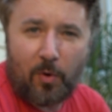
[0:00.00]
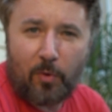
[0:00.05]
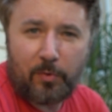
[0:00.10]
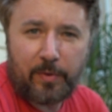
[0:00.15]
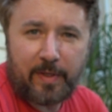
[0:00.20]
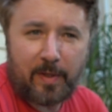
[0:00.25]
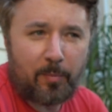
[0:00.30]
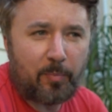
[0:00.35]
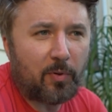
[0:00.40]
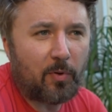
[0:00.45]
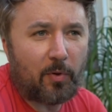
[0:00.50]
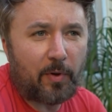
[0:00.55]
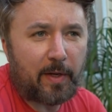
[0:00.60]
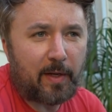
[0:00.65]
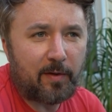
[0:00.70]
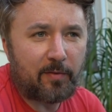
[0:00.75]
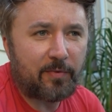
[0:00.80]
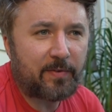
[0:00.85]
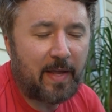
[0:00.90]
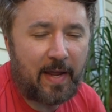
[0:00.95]
only
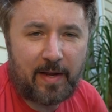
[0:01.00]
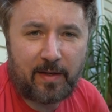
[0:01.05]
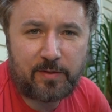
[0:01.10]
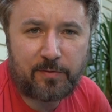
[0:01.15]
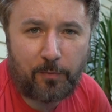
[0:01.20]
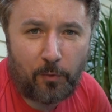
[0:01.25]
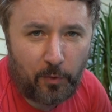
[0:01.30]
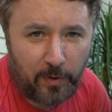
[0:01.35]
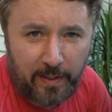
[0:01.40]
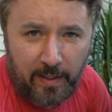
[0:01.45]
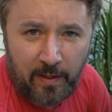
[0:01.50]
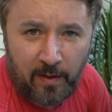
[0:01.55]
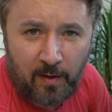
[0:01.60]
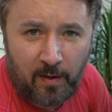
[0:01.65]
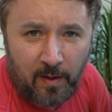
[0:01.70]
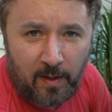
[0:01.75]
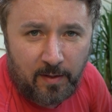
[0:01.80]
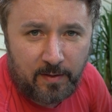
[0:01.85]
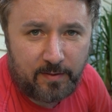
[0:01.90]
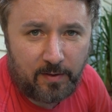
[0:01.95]
employee of KS40,
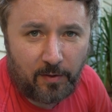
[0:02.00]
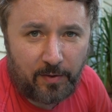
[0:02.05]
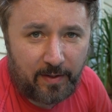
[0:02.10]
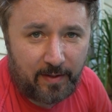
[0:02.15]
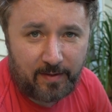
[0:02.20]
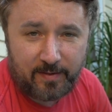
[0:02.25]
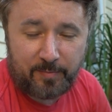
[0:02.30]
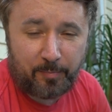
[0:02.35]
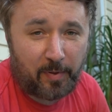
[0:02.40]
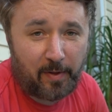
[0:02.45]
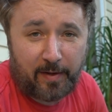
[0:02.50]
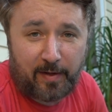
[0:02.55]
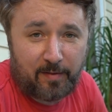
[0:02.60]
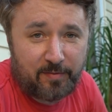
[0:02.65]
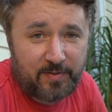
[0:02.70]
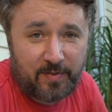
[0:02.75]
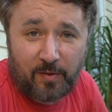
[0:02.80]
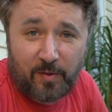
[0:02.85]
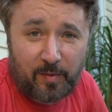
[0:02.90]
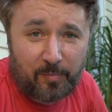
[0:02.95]
so he gets plenty
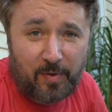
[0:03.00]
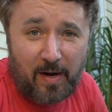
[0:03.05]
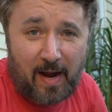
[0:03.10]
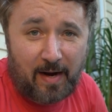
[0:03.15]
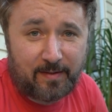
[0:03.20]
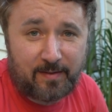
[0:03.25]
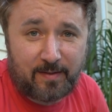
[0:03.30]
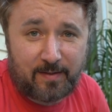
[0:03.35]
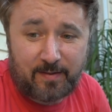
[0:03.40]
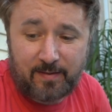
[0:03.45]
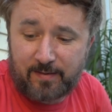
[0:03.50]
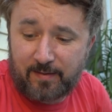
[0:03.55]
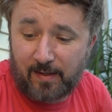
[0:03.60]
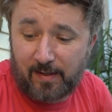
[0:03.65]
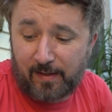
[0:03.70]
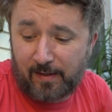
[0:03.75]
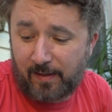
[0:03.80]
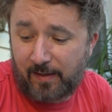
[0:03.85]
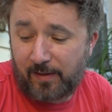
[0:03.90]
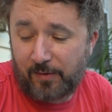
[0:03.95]
of sewing practice,
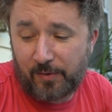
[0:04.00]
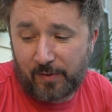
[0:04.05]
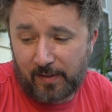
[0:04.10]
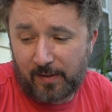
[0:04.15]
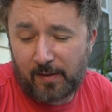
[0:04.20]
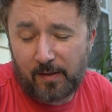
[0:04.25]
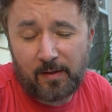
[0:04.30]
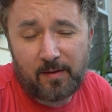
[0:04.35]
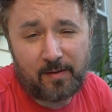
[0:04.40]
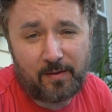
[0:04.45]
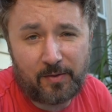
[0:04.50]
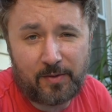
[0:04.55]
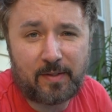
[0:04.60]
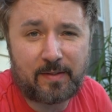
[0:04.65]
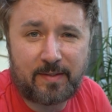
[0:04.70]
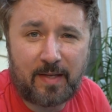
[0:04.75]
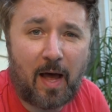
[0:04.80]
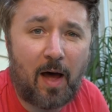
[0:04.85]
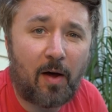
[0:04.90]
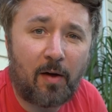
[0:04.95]
and you
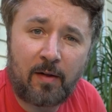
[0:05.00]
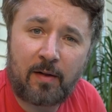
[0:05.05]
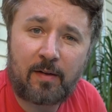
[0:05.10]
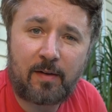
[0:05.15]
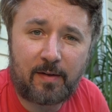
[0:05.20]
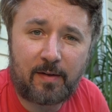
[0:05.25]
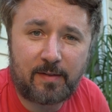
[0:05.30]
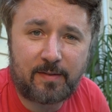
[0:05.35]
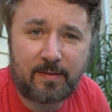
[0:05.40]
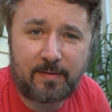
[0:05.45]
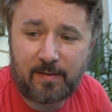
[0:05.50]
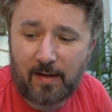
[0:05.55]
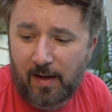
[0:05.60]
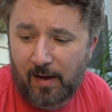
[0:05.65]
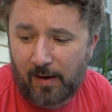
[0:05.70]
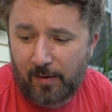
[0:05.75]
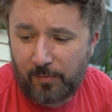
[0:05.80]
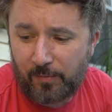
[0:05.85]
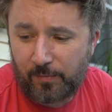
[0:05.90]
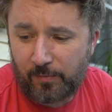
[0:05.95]
can tell it's
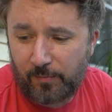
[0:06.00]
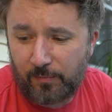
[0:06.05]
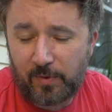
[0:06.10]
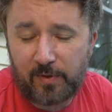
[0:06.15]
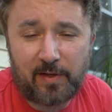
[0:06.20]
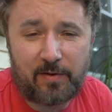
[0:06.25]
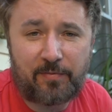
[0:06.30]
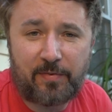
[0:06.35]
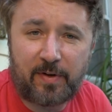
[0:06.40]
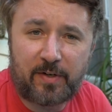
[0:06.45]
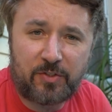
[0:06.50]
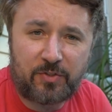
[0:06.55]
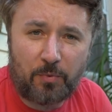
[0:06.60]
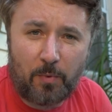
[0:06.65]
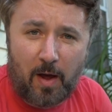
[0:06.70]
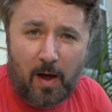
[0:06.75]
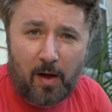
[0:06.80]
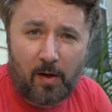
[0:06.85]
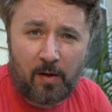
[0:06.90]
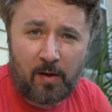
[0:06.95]
really finished
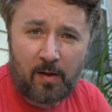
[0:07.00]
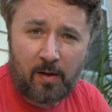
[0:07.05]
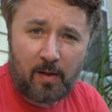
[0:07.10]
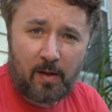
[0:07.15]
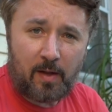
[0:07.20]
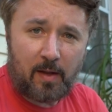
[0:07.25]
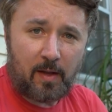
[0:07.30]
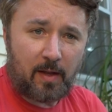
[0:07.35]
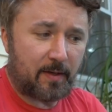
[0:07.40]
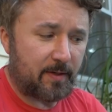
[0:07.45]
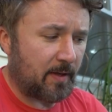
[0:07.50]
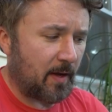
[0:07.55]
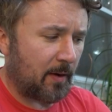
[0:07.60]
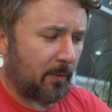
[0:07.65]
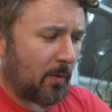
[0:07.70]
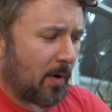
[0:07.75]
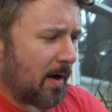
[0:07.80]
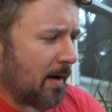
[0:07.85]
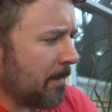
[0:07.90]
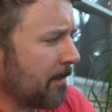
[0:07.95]
well and
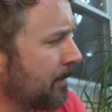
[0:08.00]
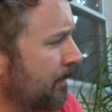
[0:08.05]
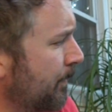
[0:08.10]
done well.